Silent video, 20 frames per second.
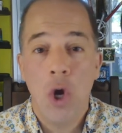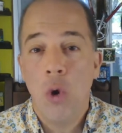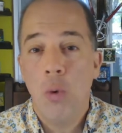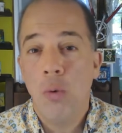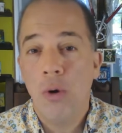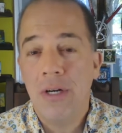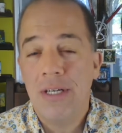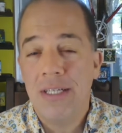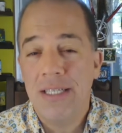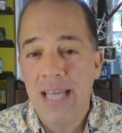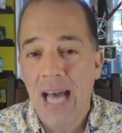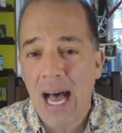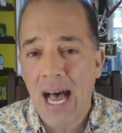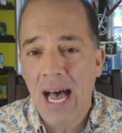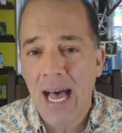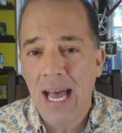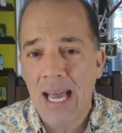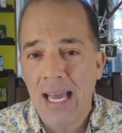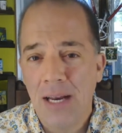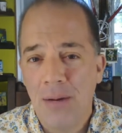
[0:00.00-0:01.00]
were
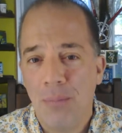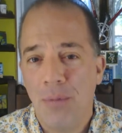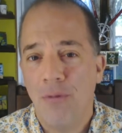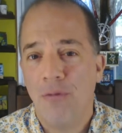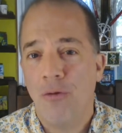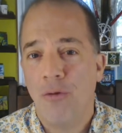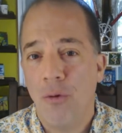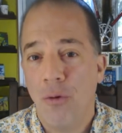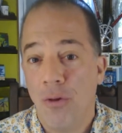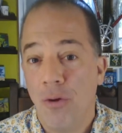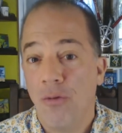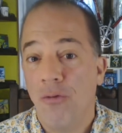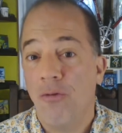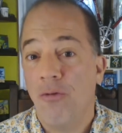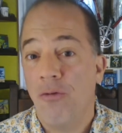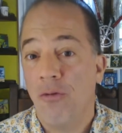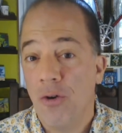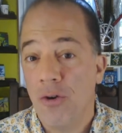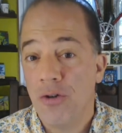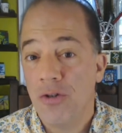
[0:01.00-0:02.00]
dying before their
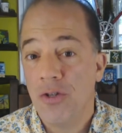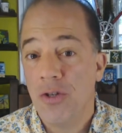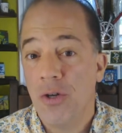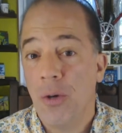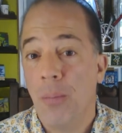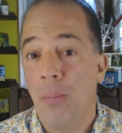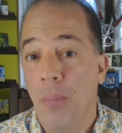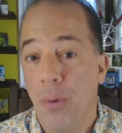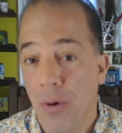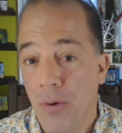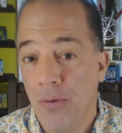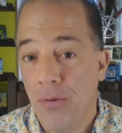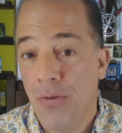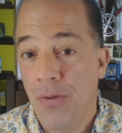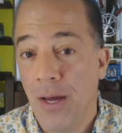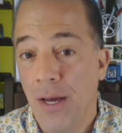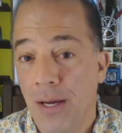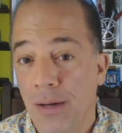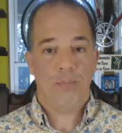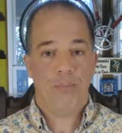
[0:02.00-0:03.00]
first
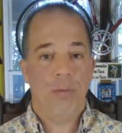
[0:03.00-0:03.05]
birthday.